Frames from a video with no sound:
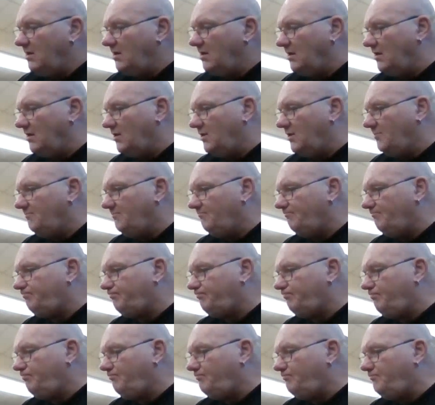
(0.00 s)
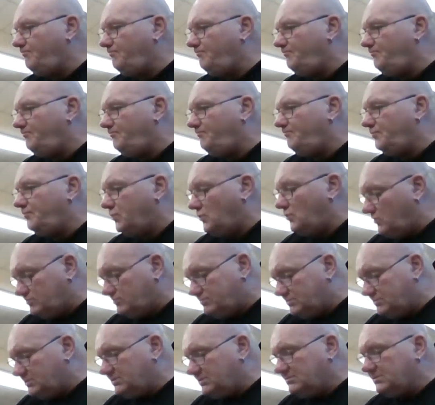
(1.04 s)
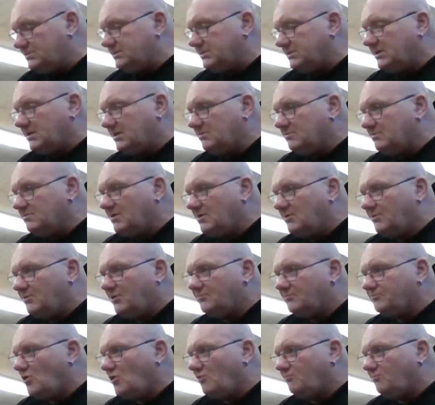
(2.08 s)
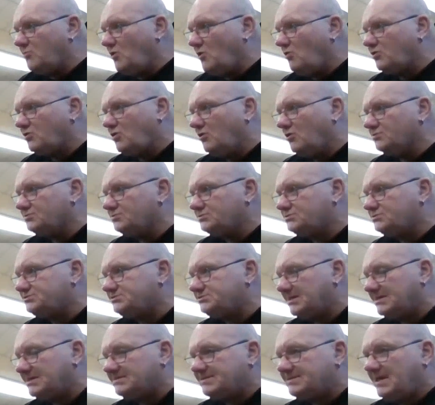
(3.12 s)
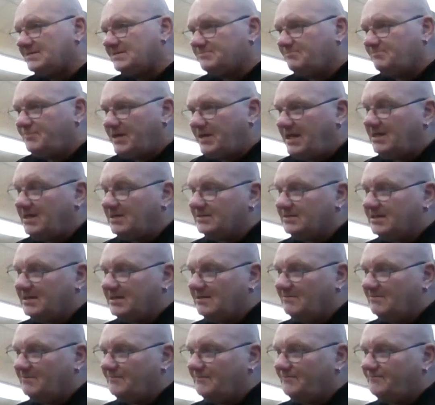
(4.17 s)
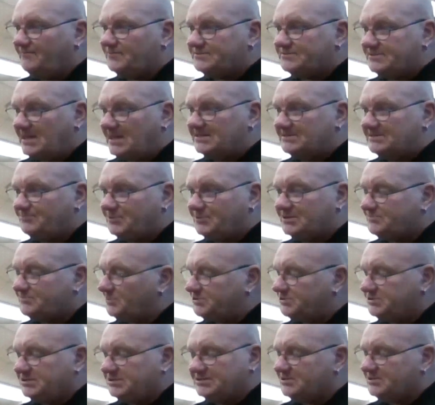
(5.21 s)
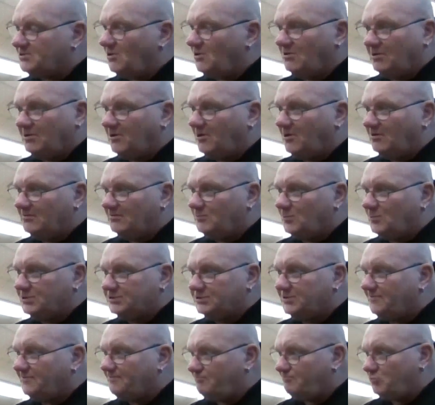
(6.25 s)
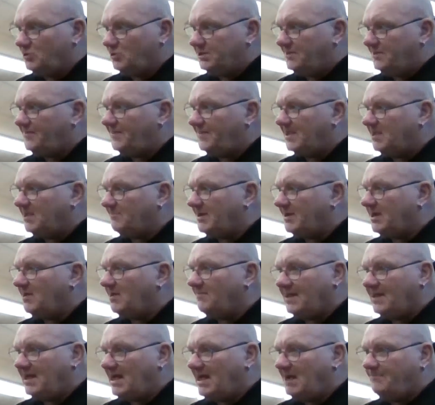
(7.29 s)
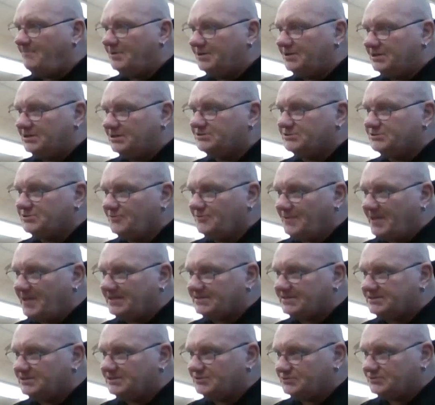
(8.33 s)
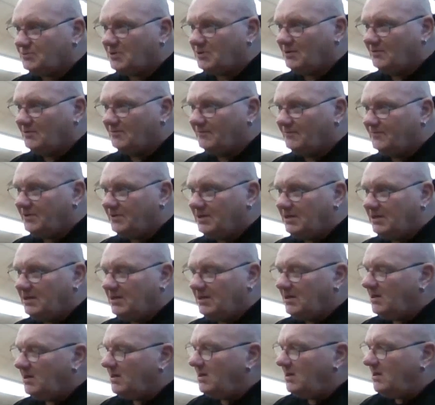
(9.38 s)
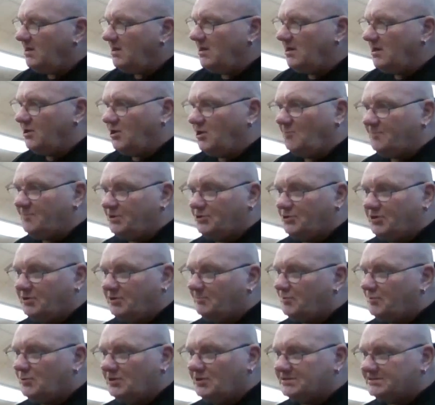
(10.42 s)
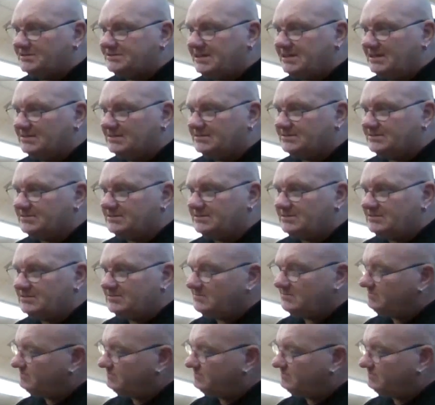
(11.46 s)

But you know, and I've got £6,000 out of Sainsbury's, which is not a lot when you think about that. Happened in 2012, and I've been unemployed since.